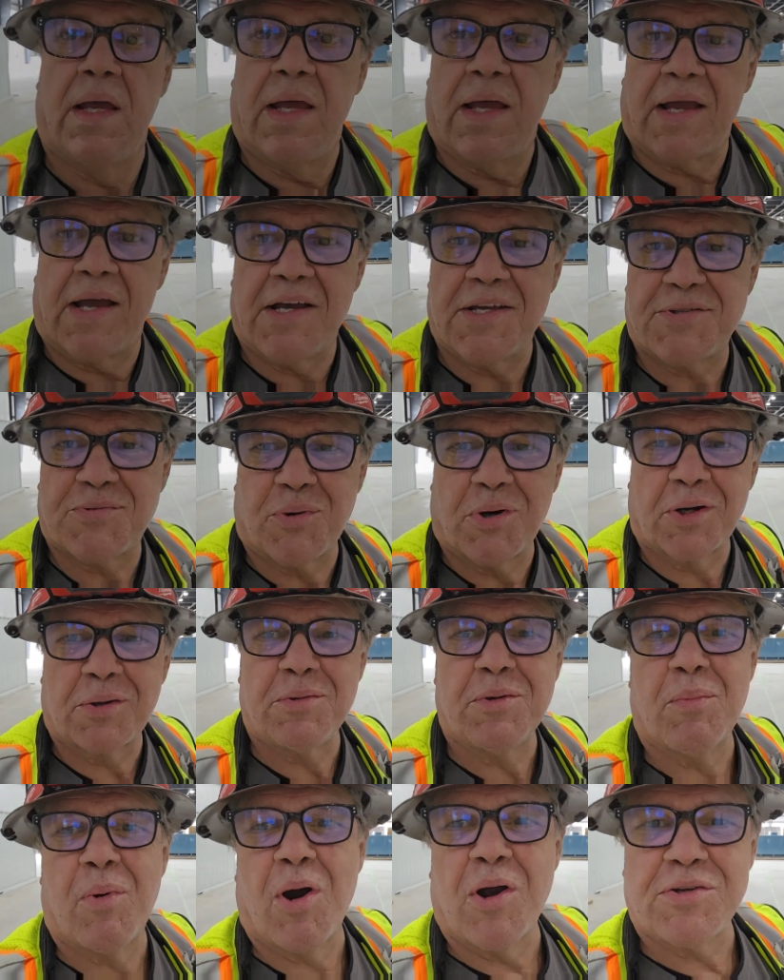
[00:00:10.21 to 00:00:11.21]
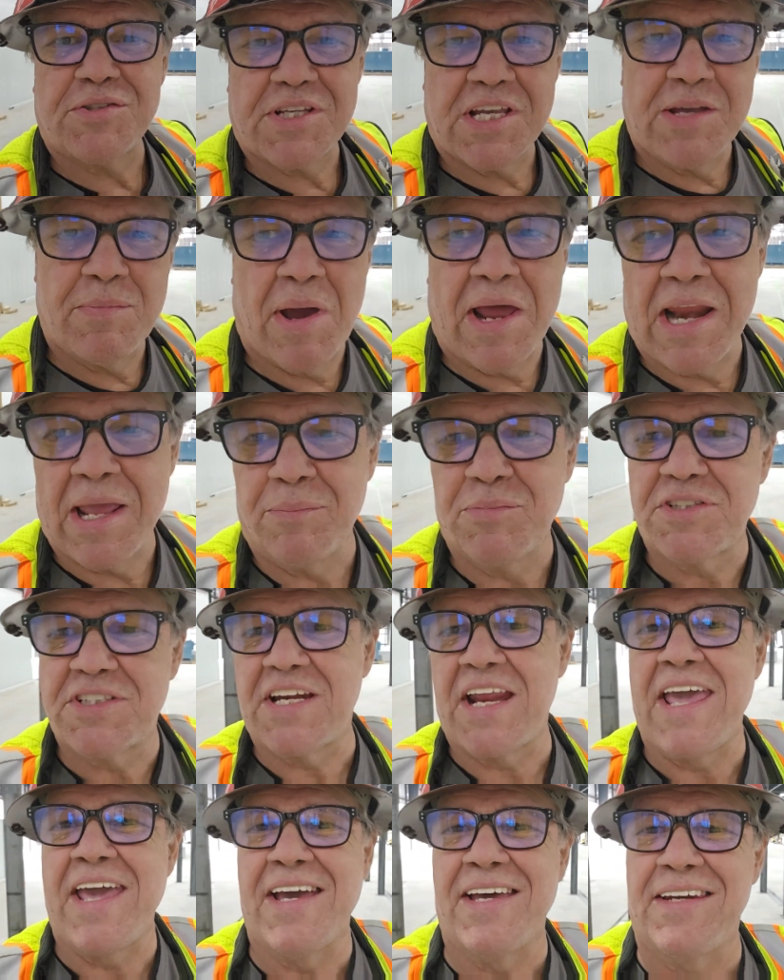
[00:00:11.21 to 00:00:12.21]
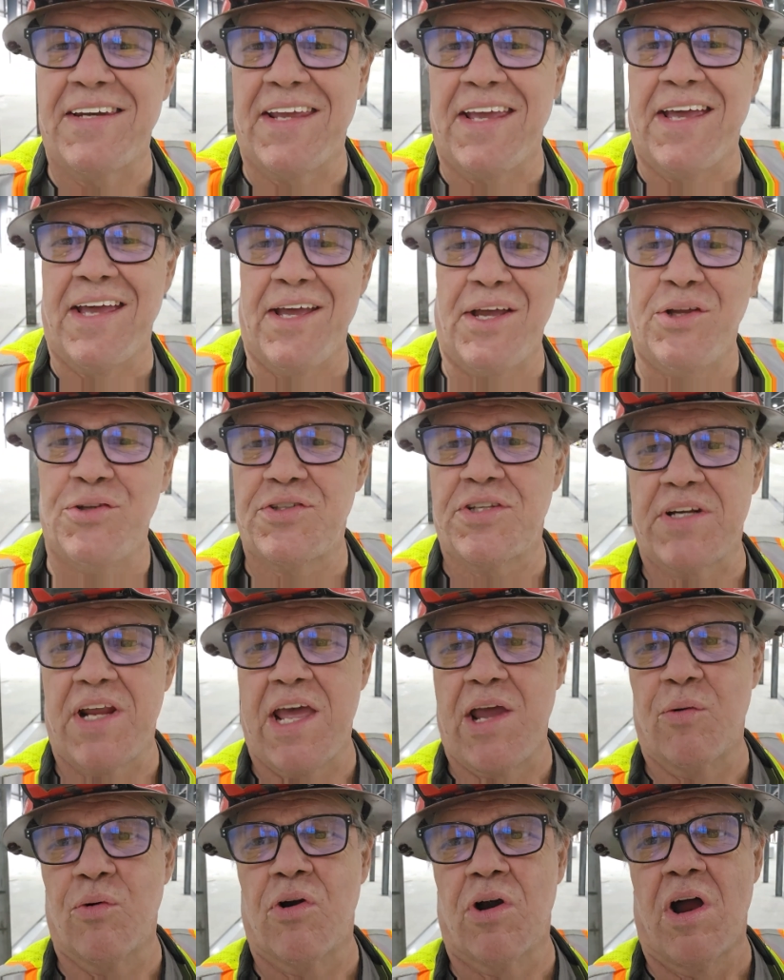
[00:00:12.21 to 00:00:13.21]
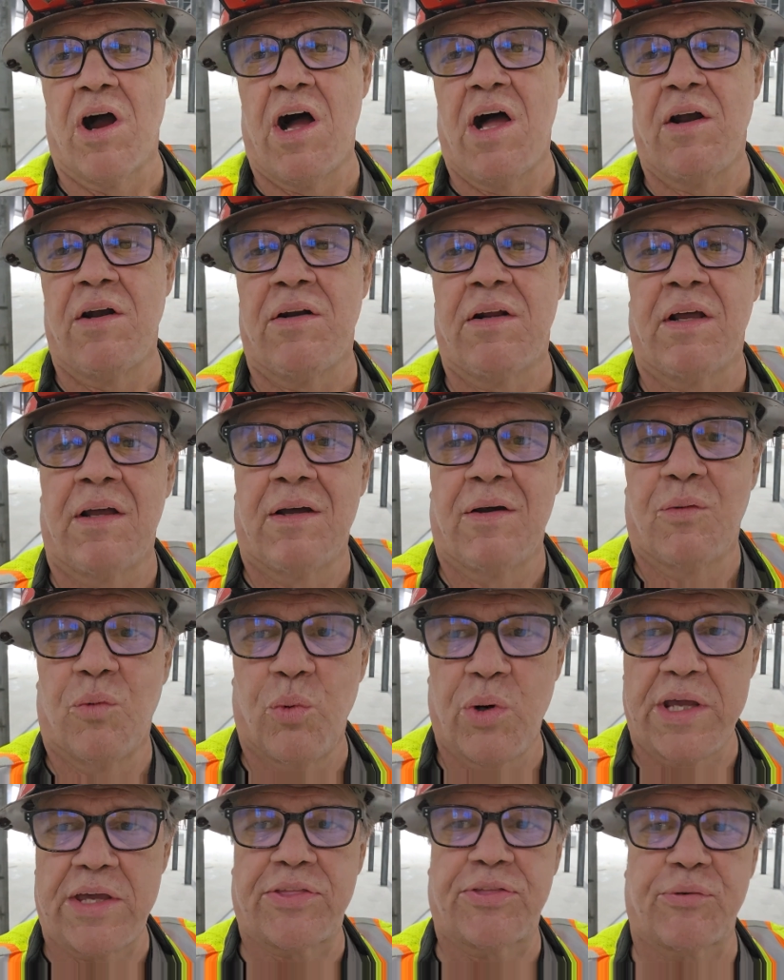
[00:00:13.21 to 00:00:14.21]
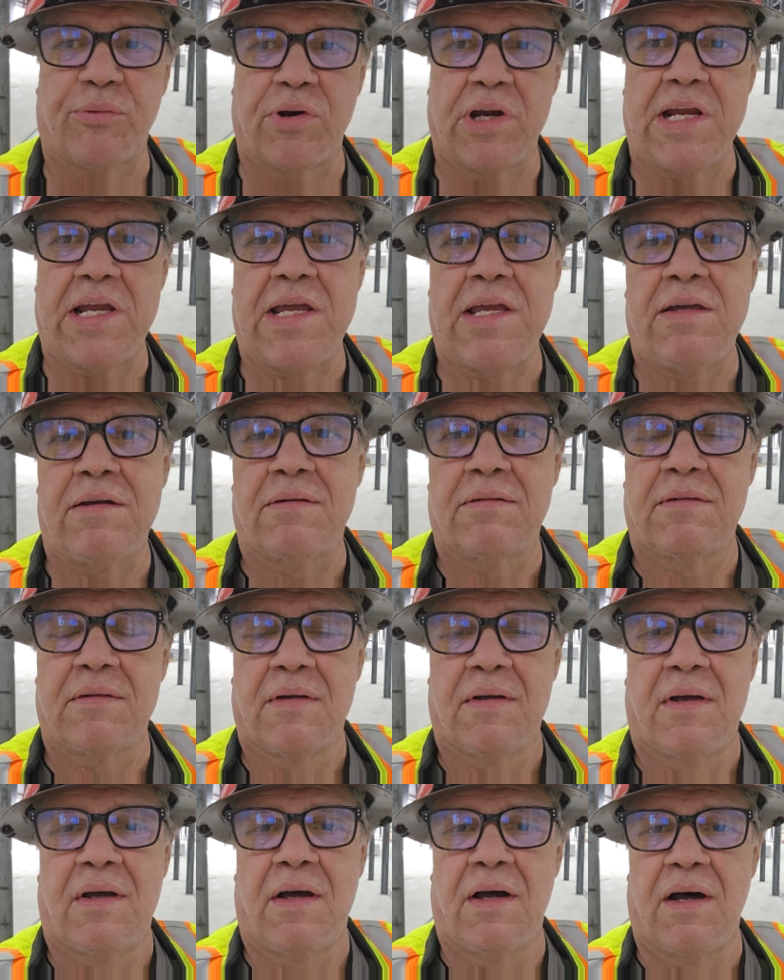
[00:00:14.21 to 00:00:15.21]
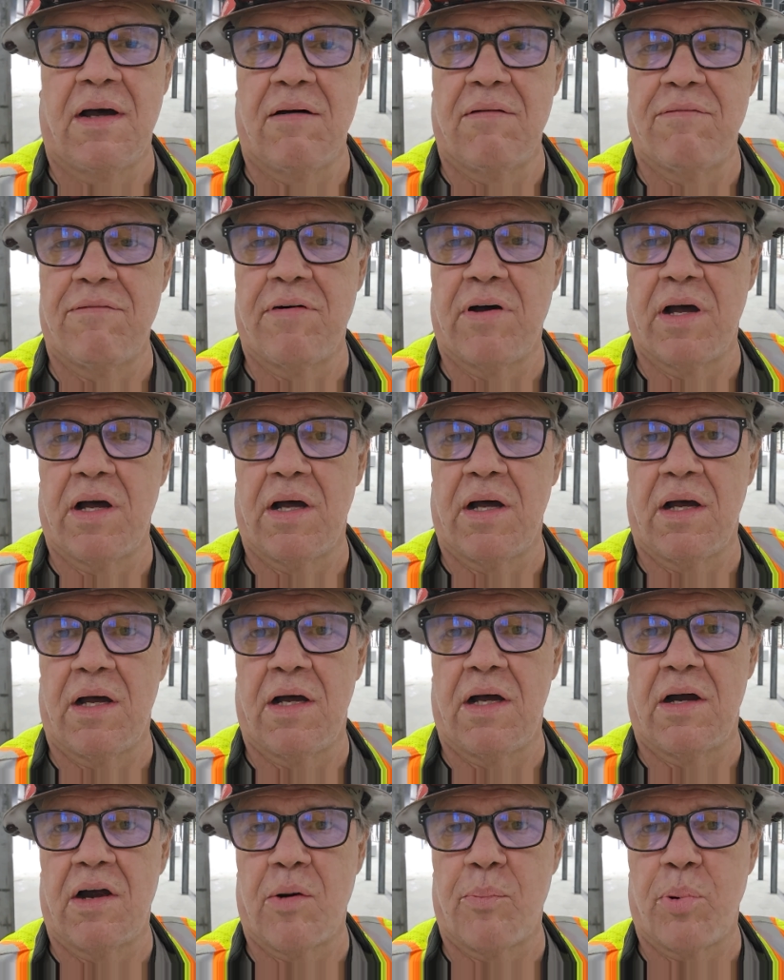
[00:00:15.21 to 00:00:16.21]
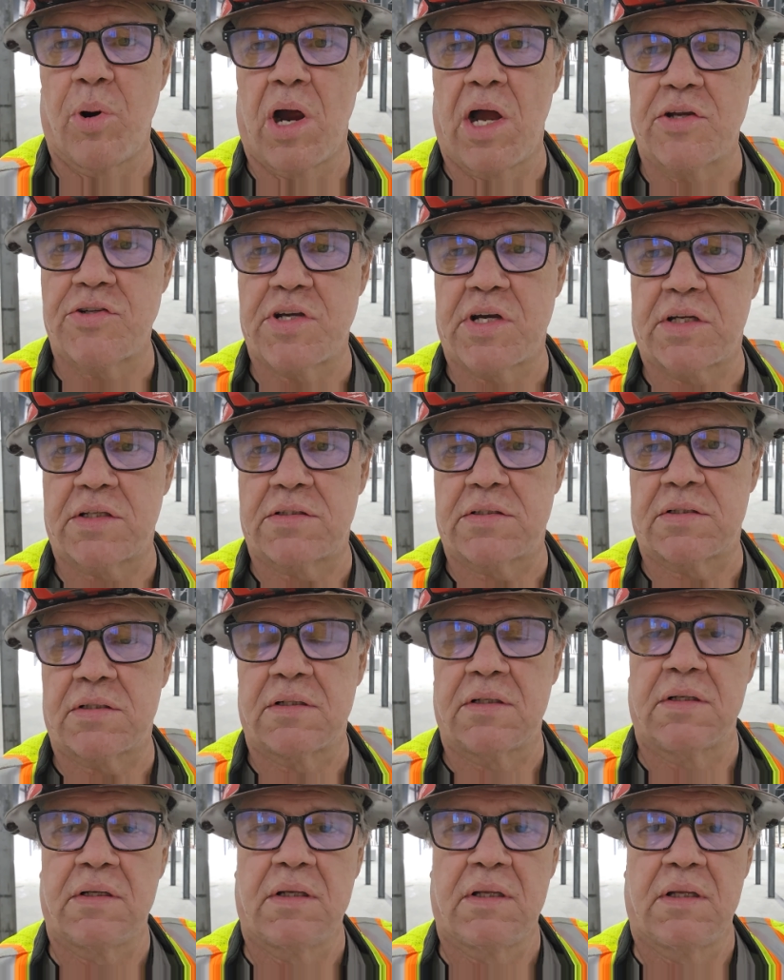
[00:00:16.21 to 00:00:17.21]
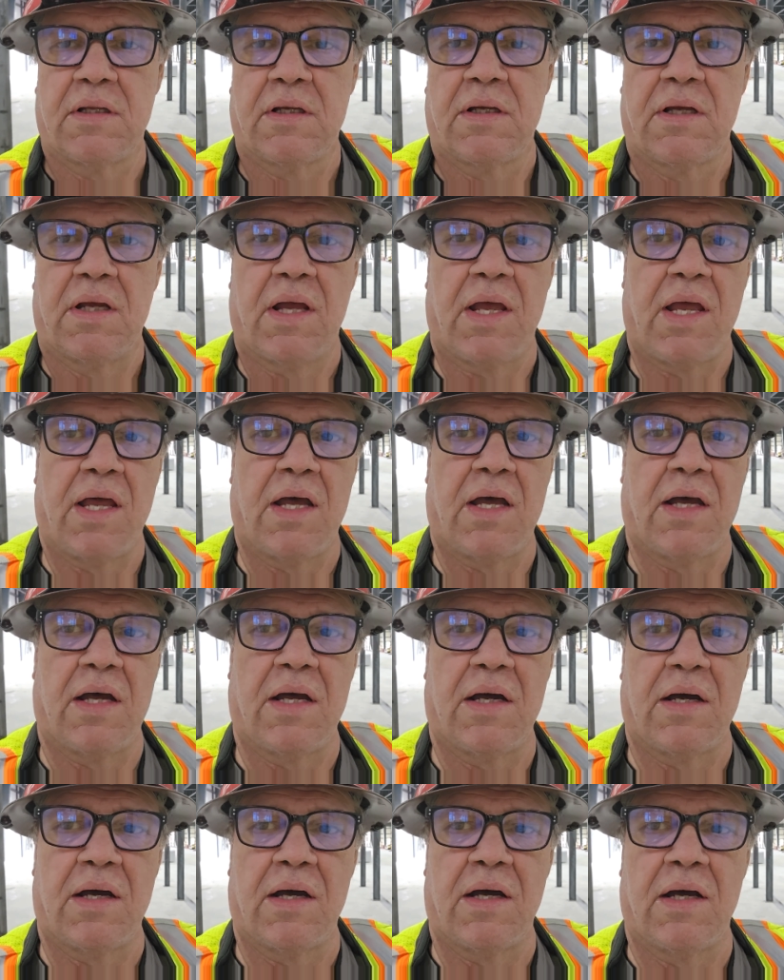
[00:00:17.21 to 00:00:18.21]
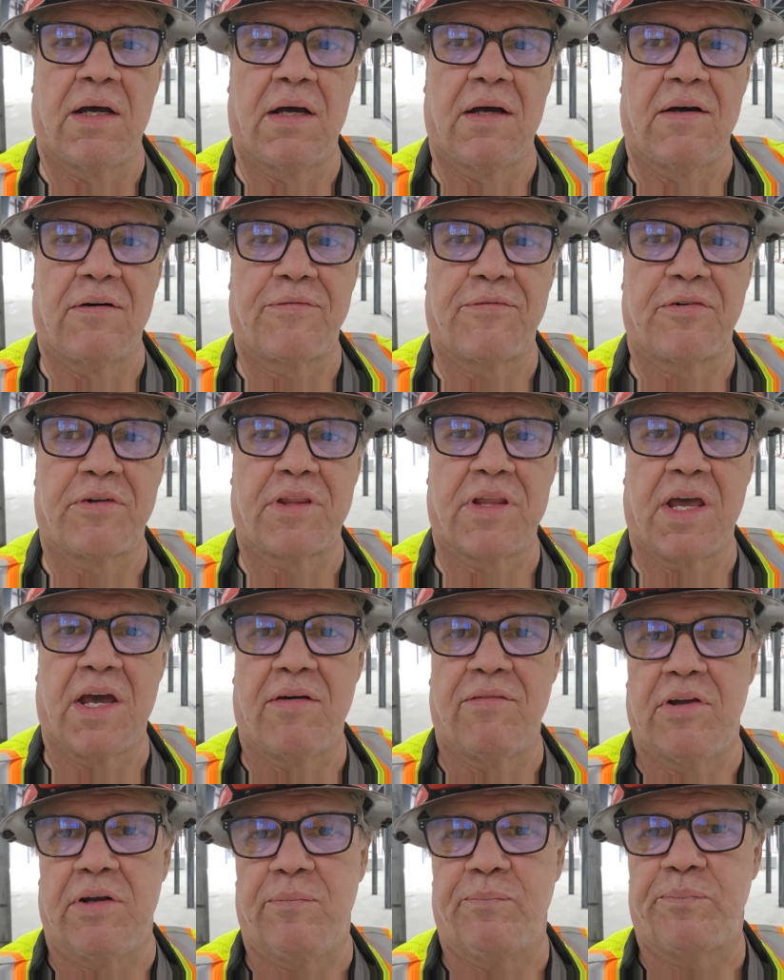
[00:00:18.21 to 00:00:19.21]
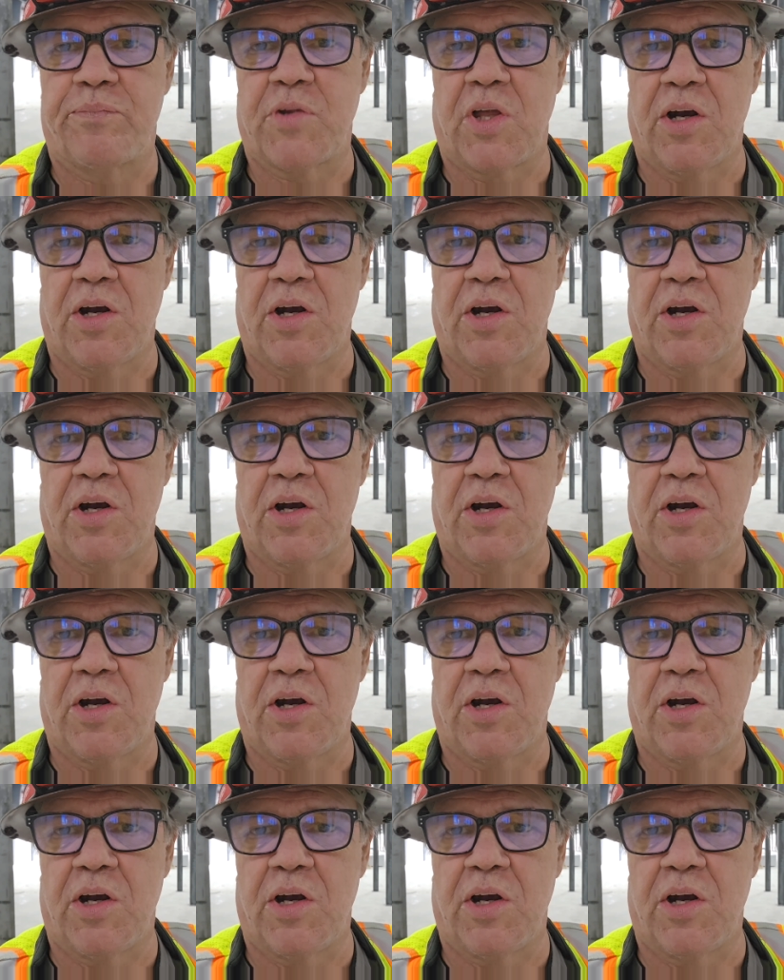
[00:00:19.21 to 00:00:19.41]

Hey guys, welcome to Bar Z. My name's Stan, and today we're on week three of uh, our project uh, for the oven.